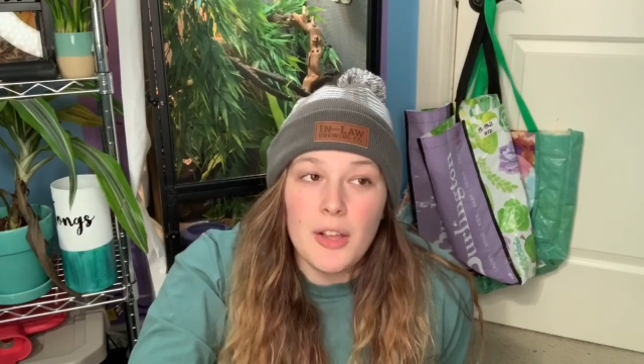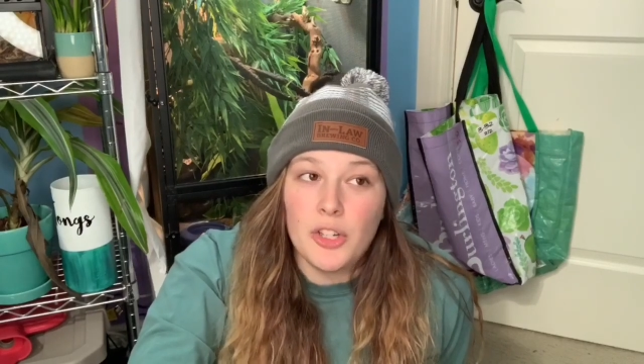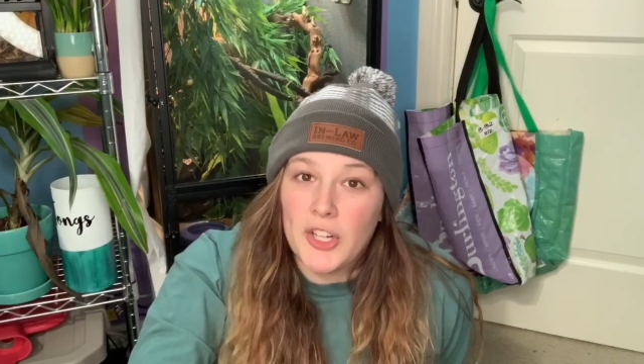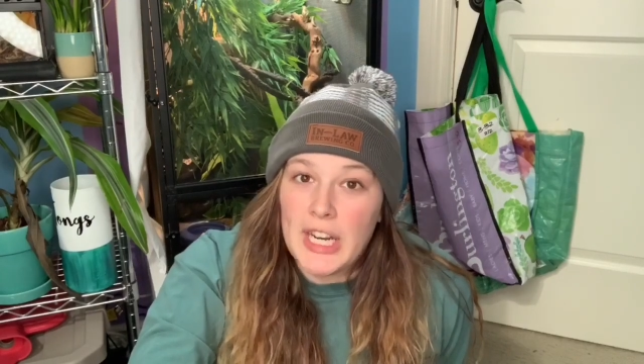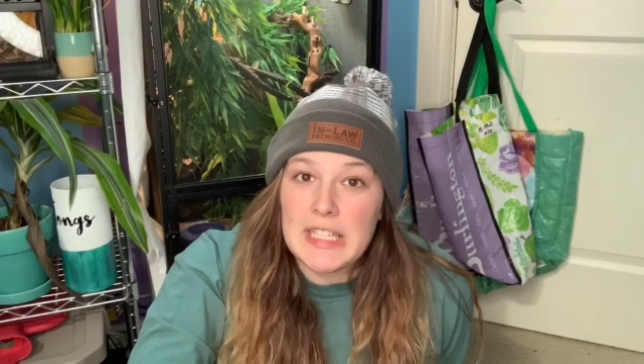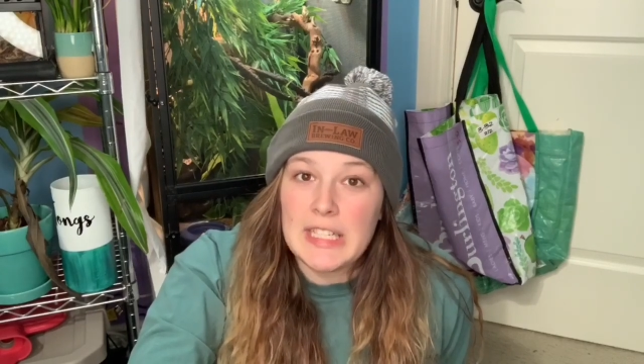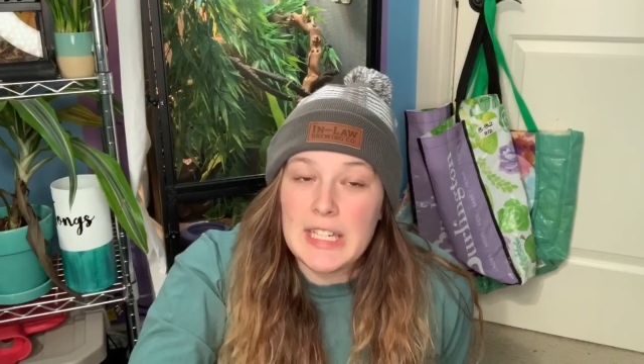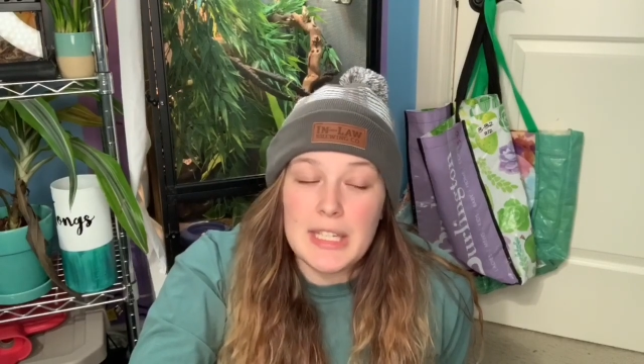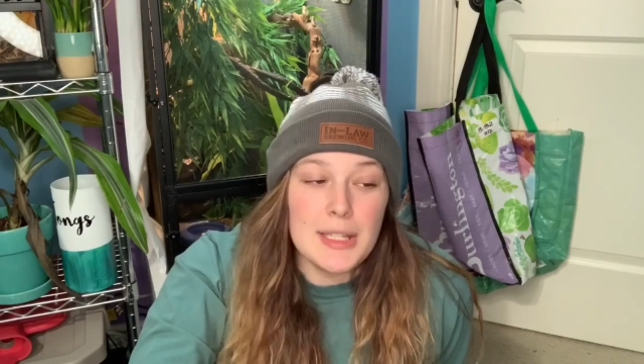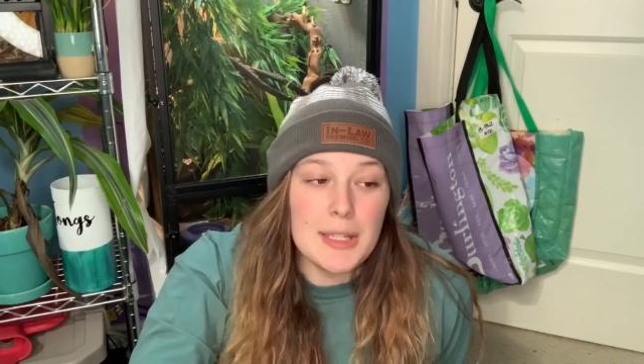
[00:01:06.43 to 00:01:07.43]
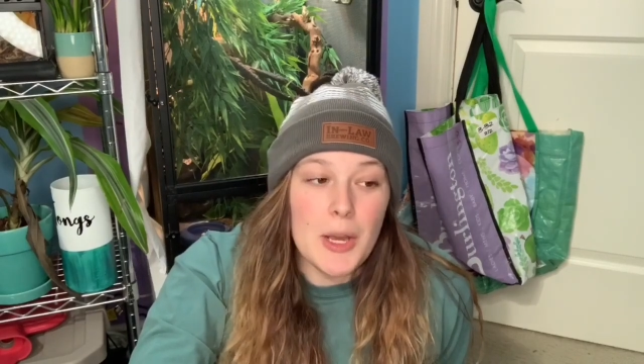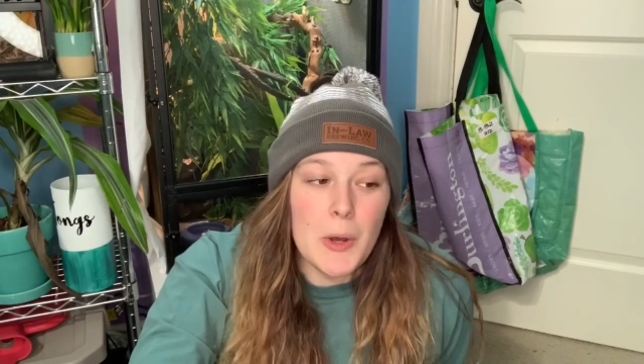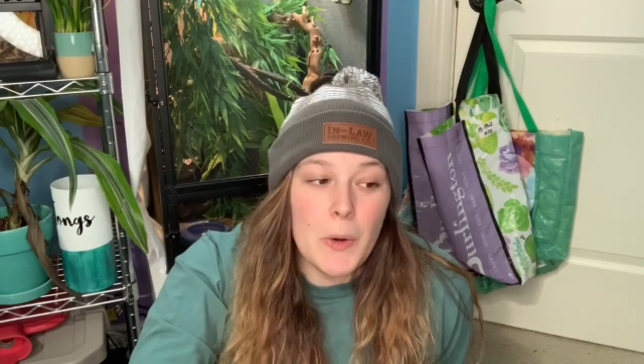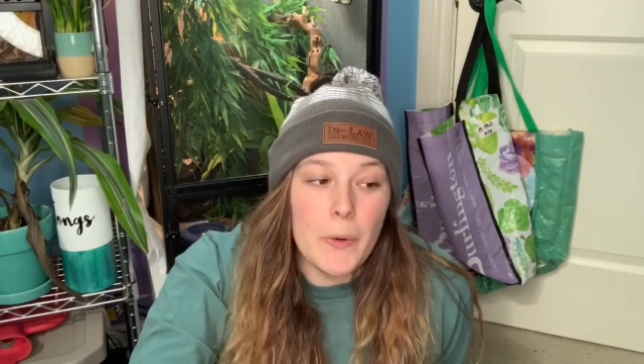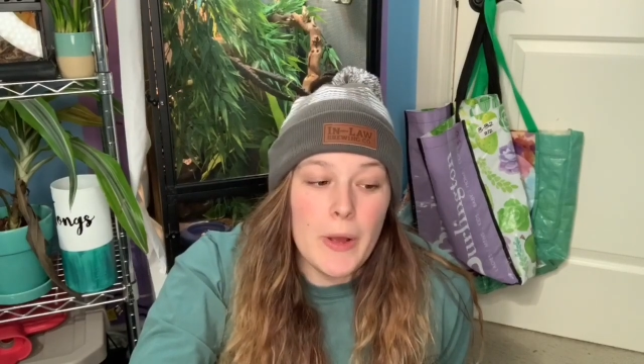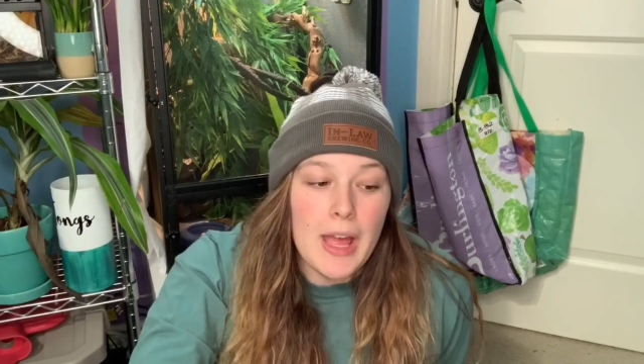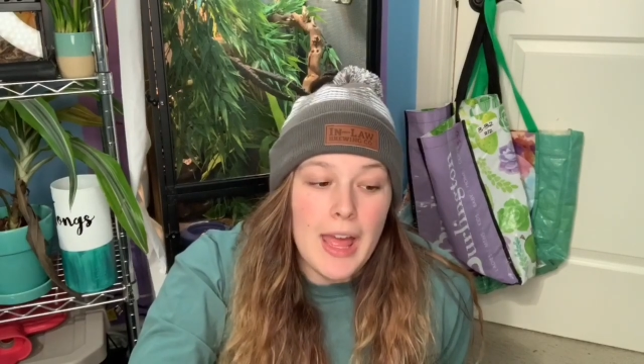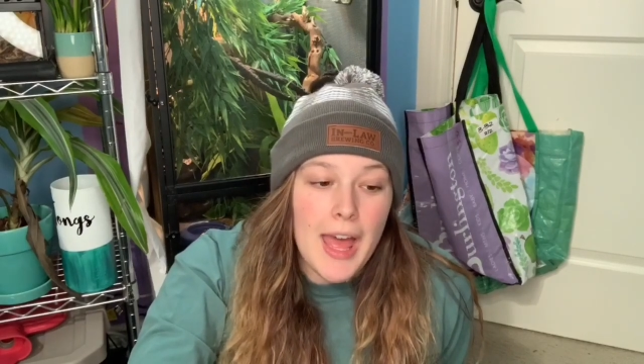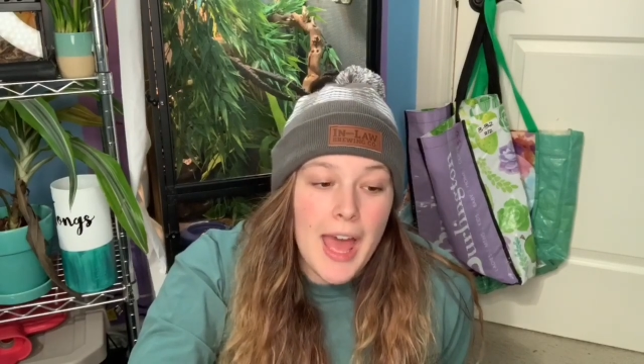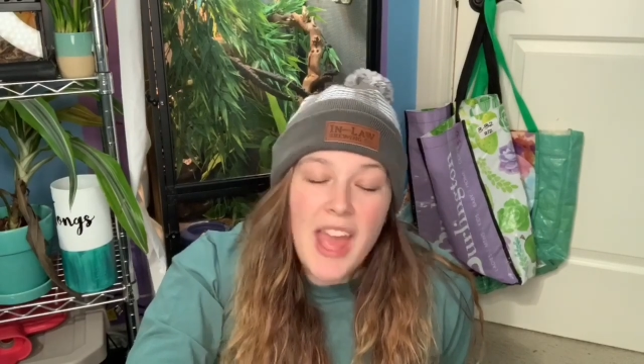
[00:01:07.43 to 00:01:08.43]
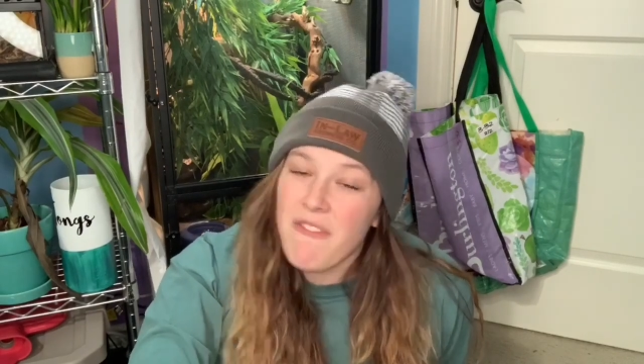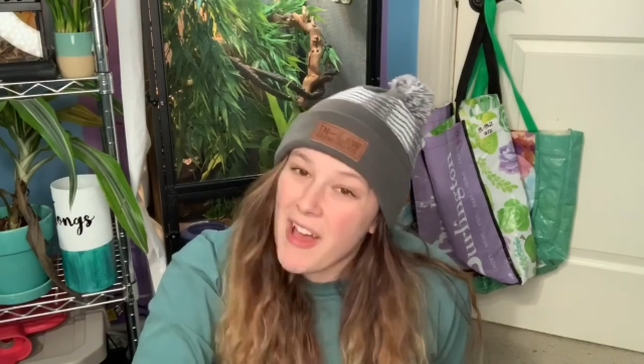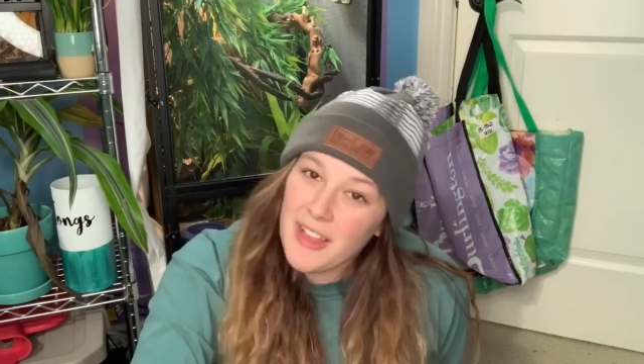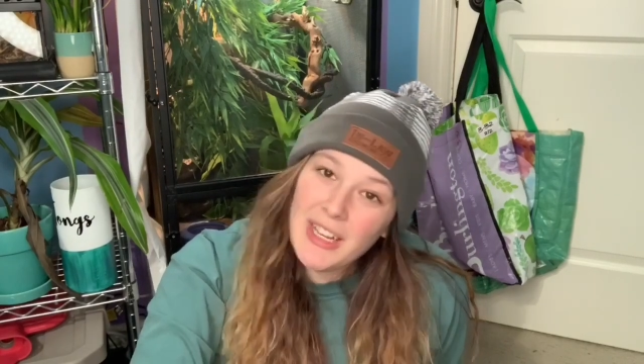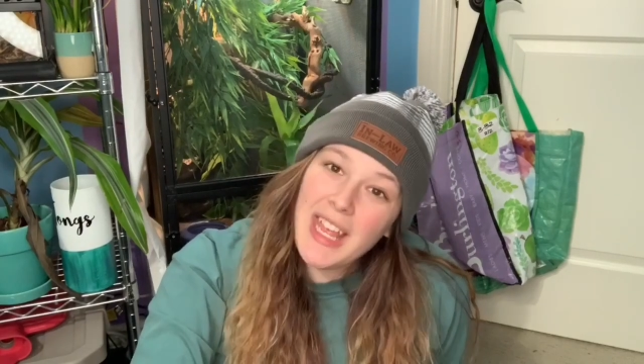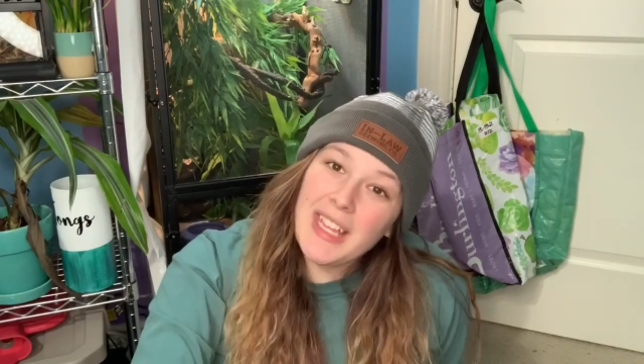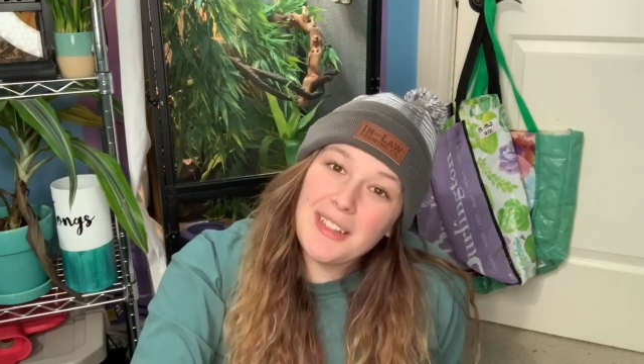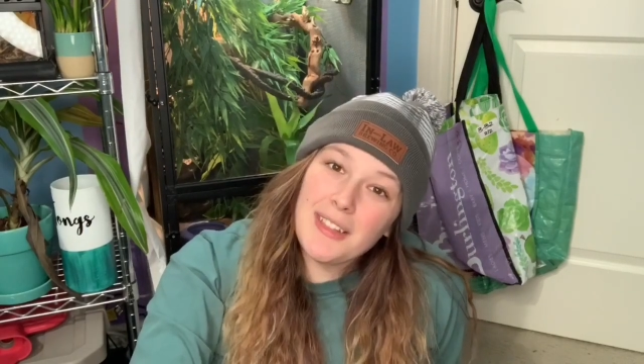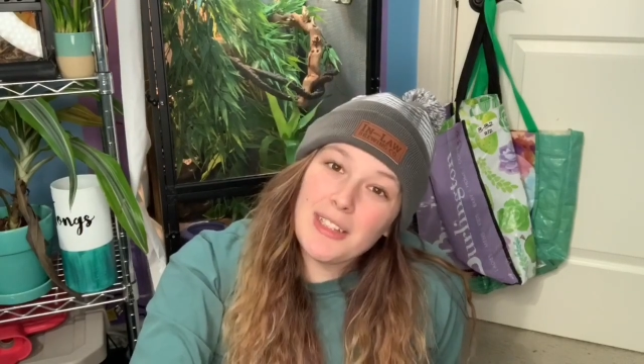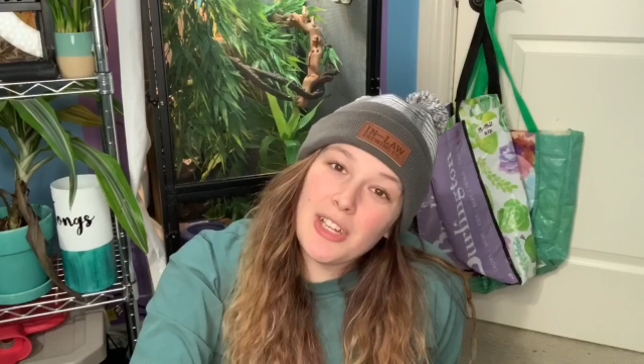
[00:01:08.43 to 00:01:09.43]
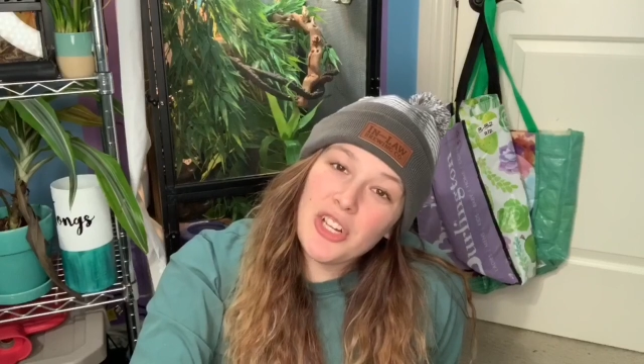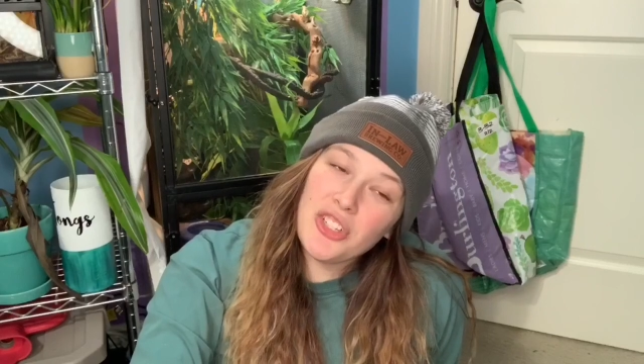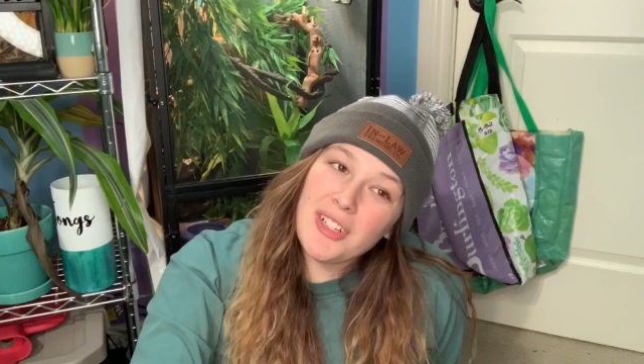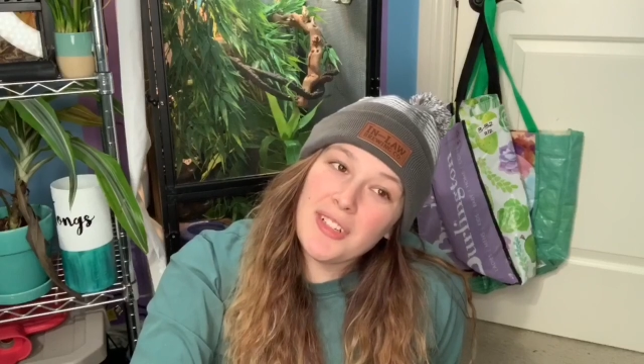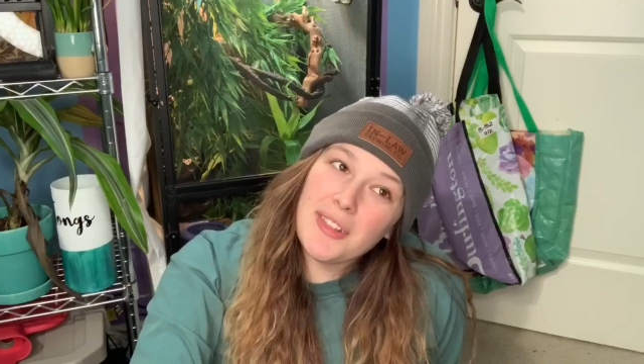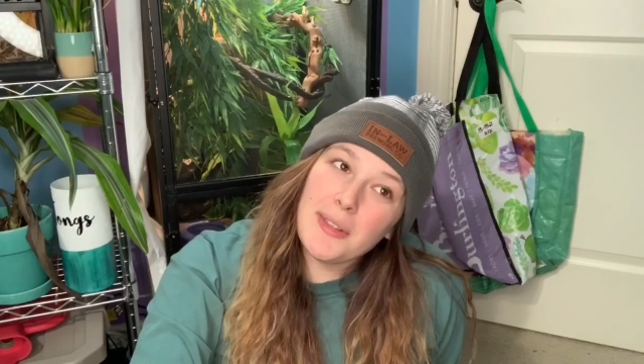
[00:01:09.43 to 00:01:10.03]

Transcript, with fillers: Great. So I followed his instructions,